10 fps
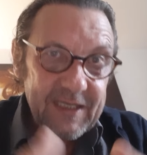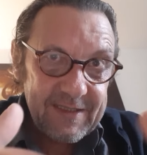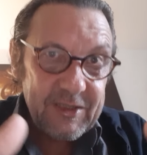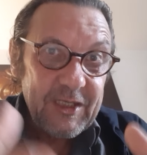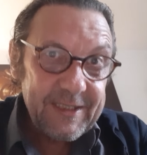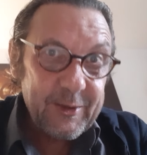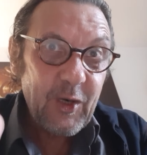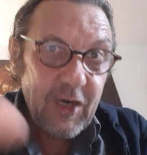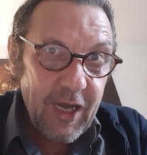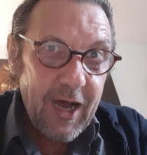this, she needs a
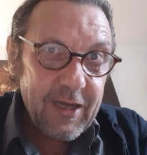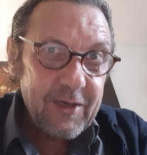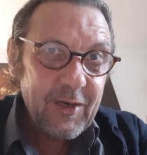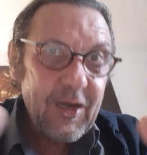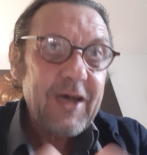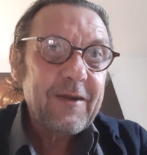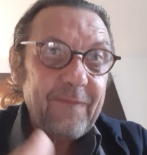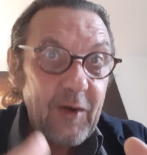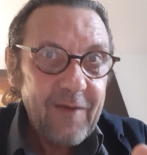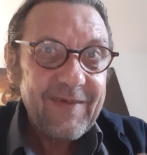lot of
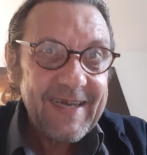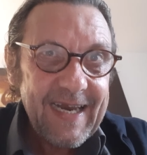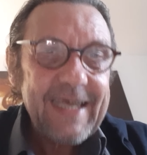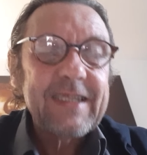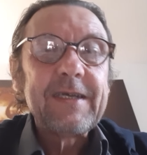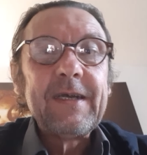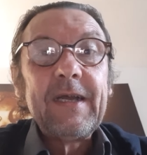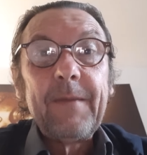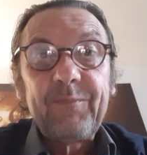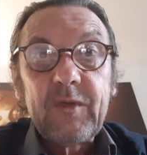love and light
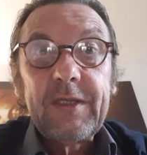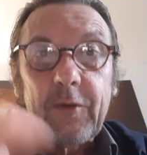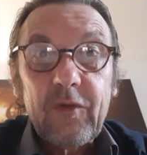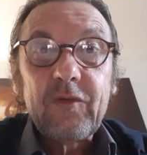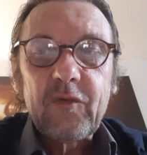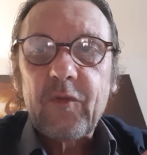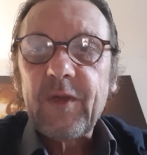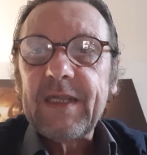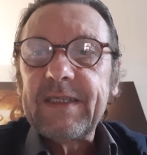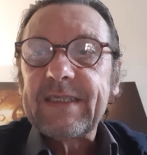in order to
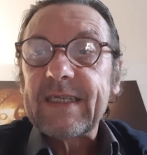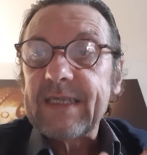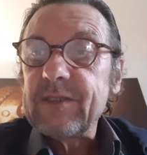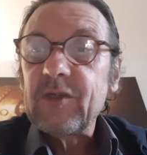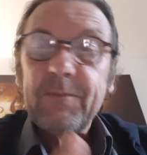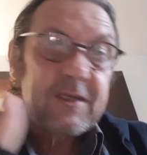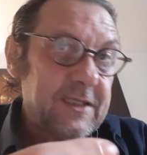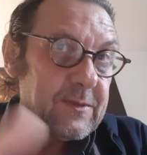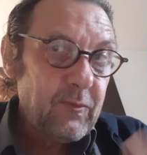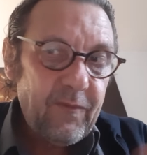create this ascension, but
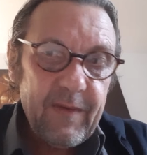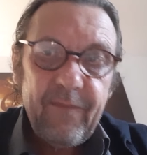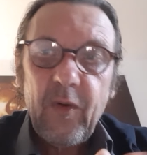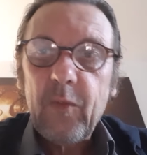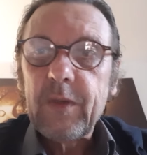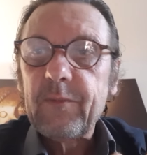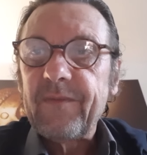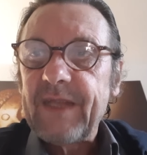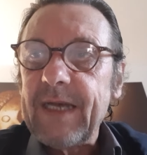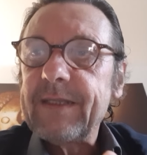she's moving forward
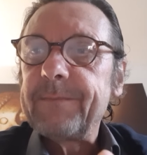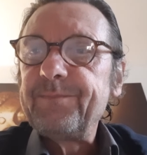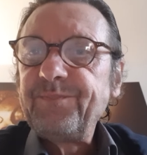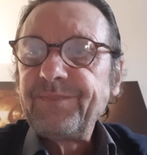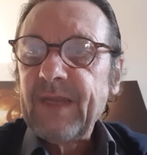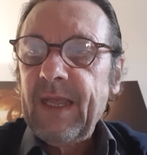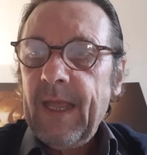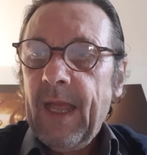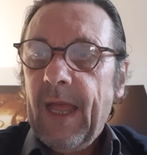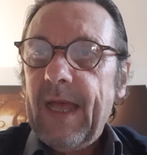with that.
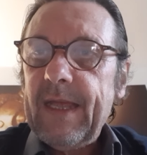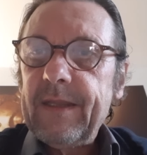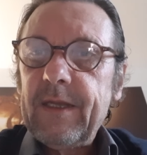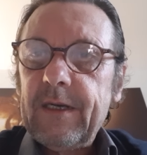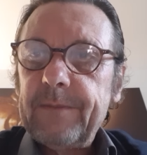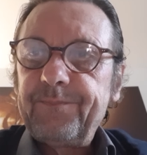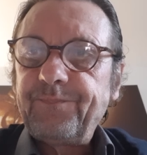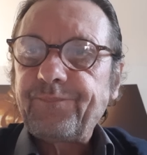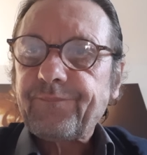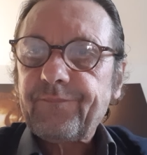And
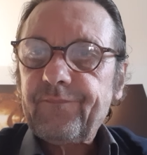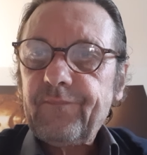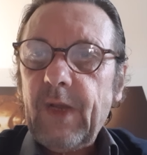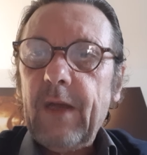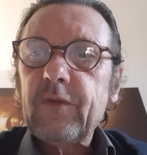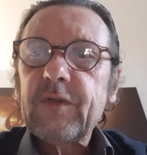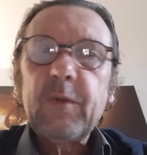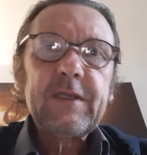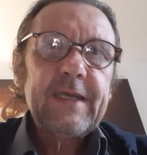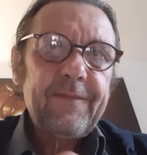I also
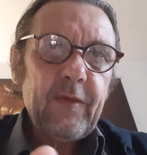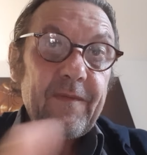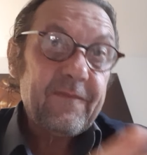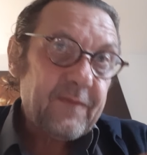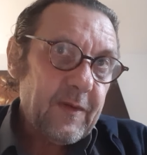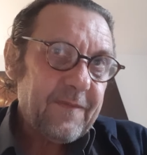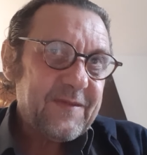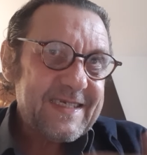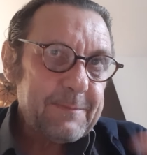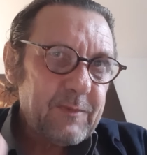want to say, if you have
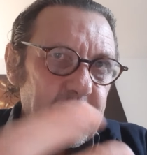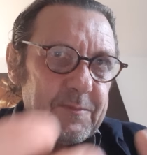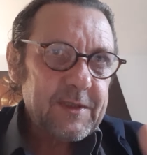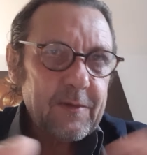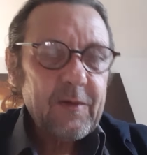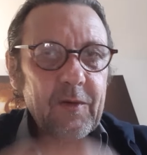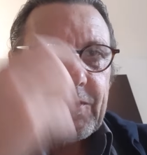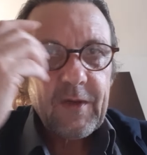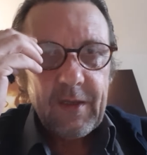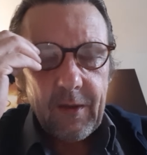symptoms of